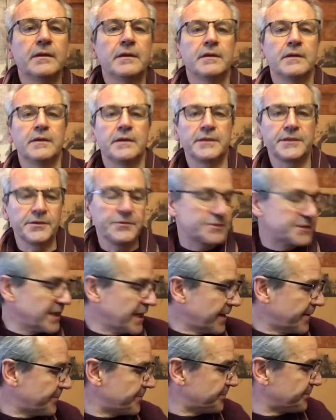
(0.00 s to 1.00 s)
and use
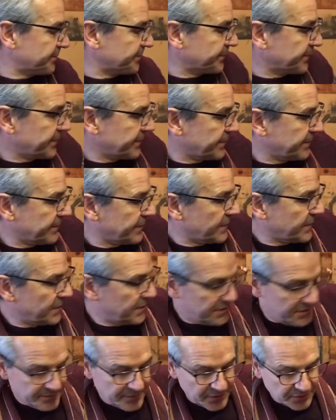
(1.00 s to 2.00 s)
that
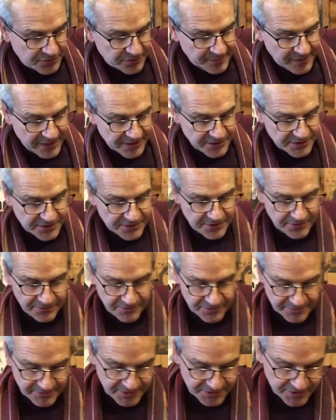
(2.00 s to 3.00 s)
to build your bench,
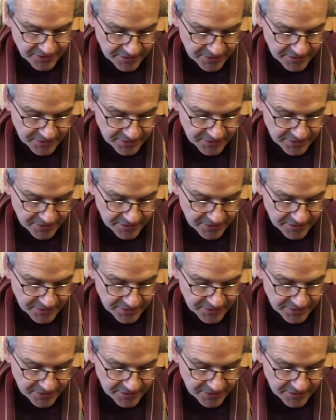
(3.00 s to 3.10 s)
which means you've got to